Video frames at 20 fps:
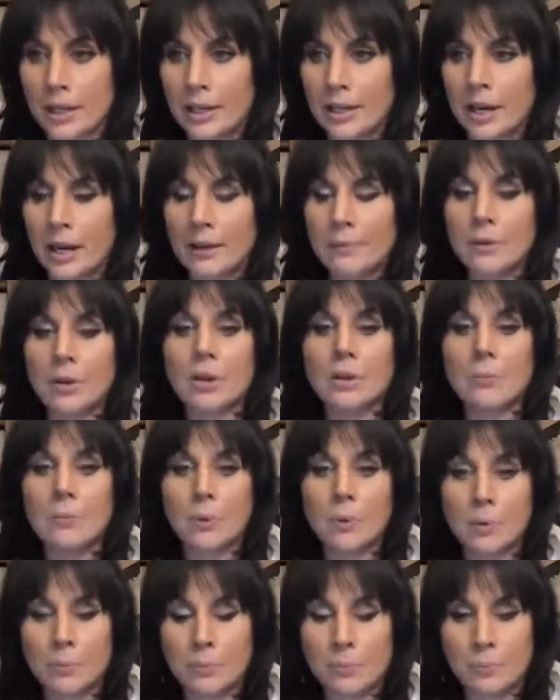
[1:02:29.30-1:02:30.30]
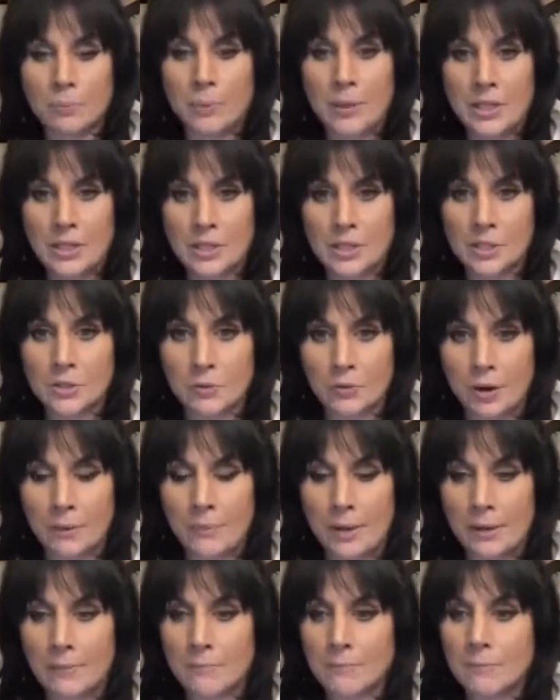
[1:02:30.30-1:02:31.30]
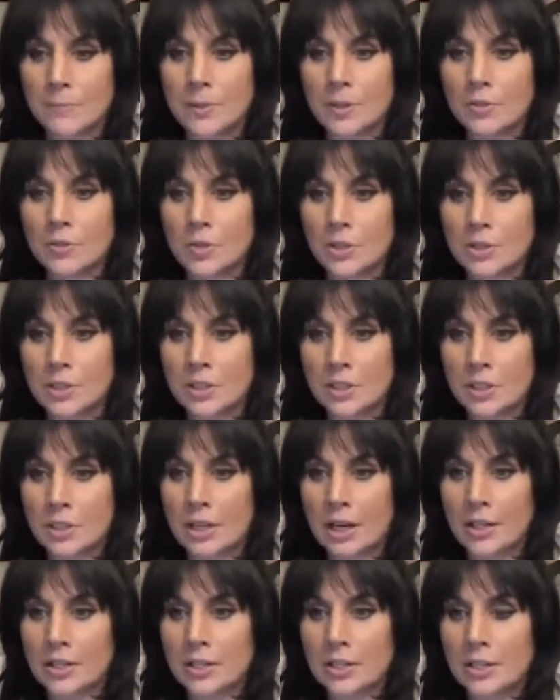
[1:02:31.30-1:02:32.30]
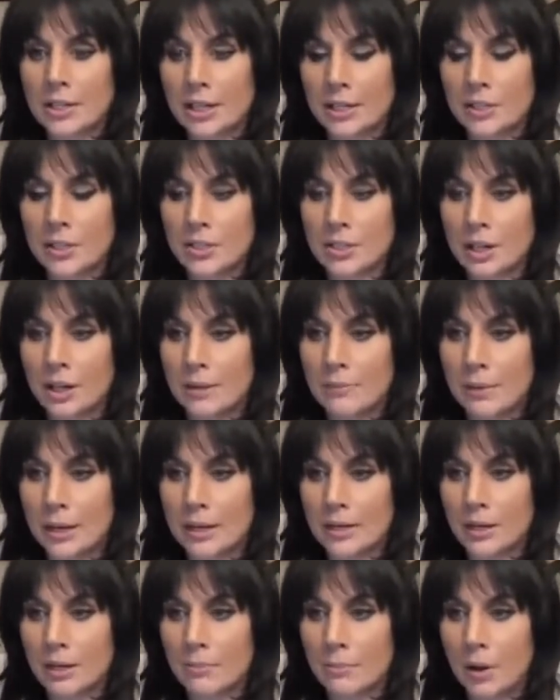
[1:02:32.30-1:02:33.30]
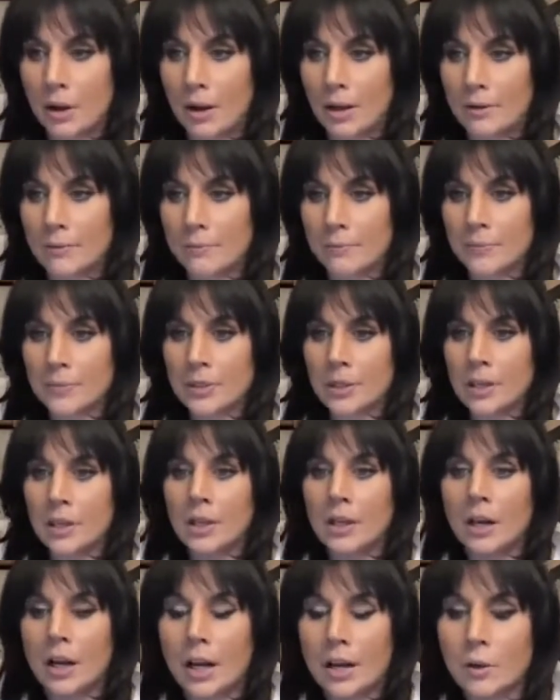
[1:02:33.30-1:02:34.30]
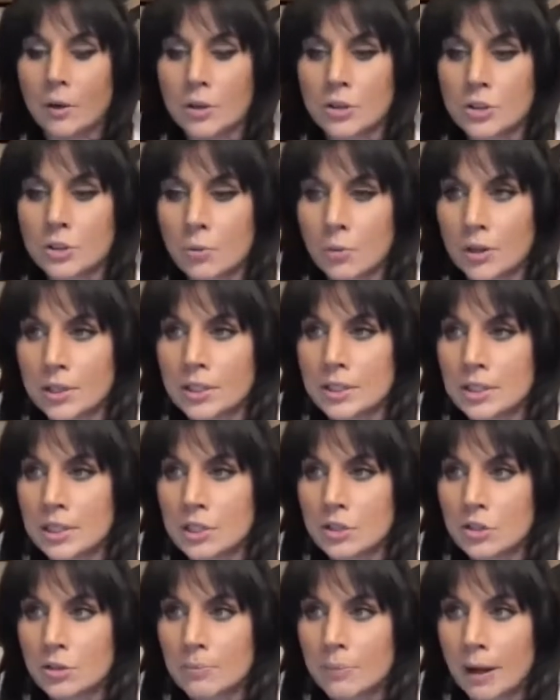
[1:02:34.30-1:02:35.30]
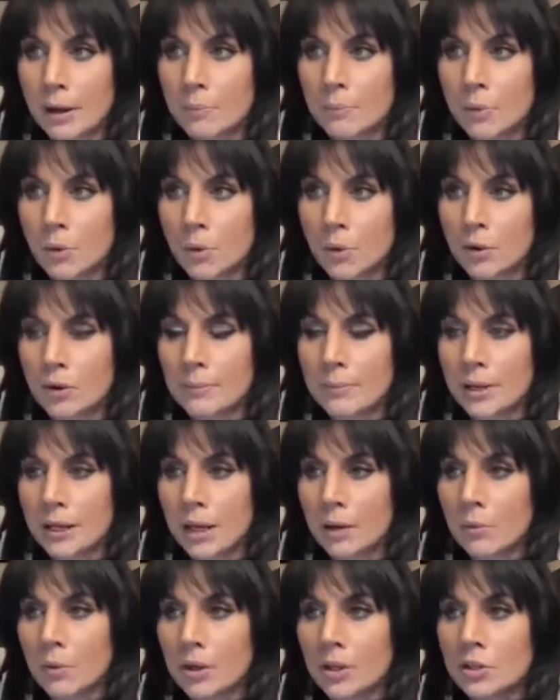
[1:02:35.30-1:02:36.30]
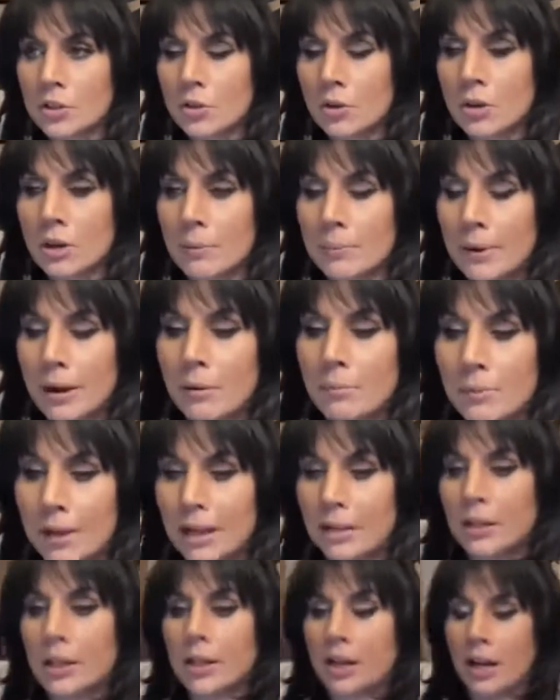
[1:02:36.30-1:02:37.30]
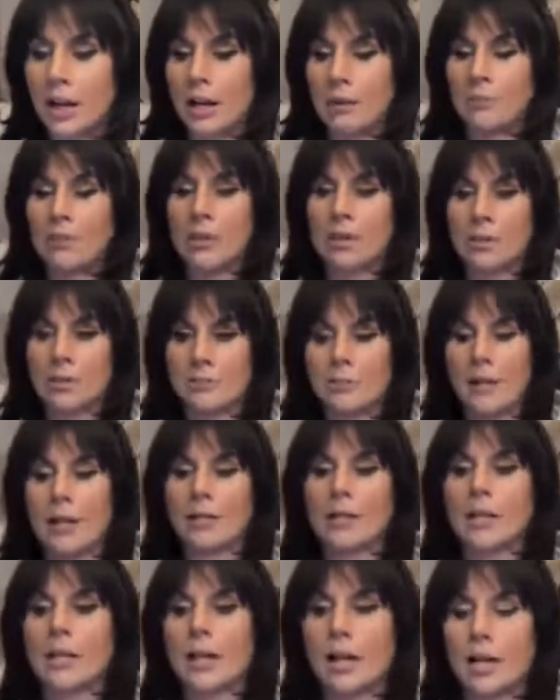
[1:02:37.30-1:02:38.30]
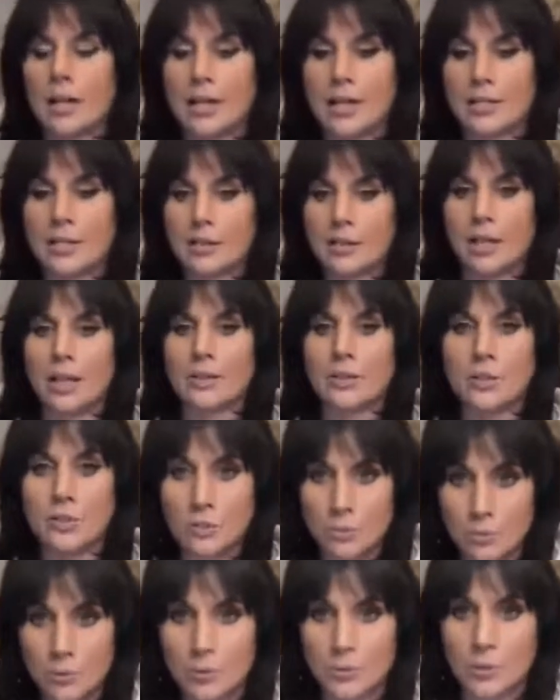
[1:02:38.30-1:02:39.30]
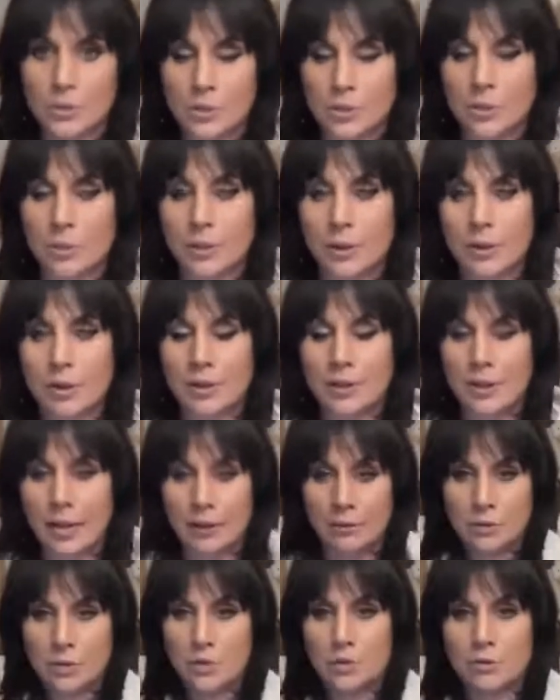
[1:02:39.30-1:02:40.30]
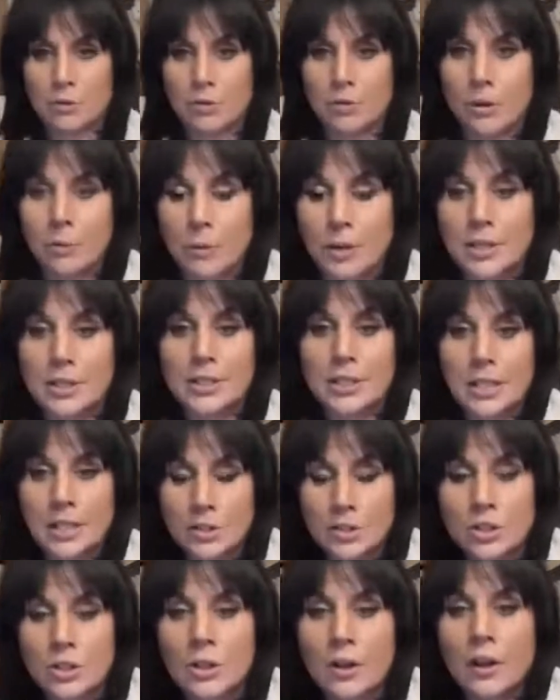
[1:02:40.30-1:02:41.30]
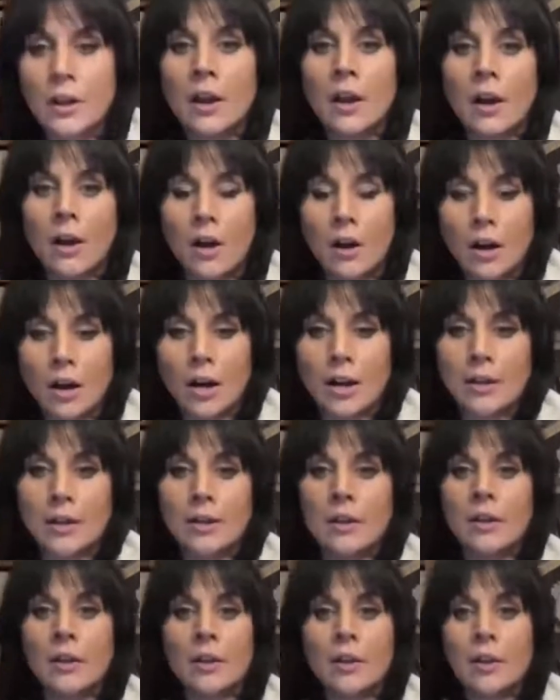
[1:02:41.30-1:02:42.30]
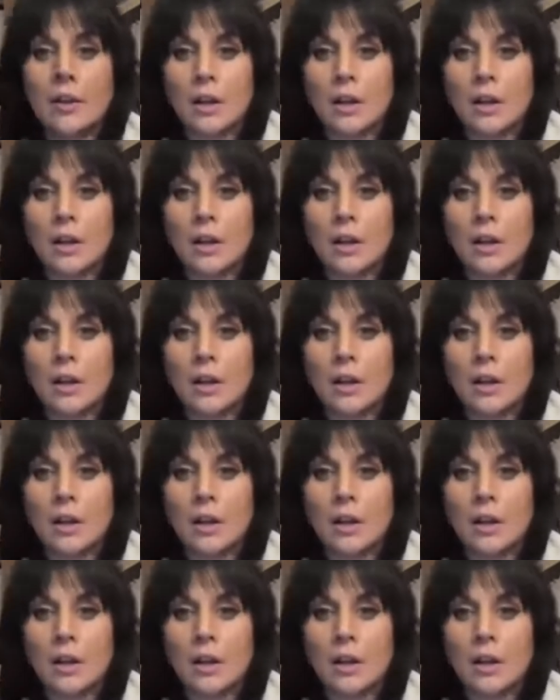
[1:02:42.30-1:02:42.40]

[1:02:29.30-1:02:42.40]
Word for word: and I'm going to pull pieces from it to discuss next time I come on. I also want to teach about Purim and I want to talk about Malachi because Malachi has a lot to do with what's going on now, too. So I want to teach on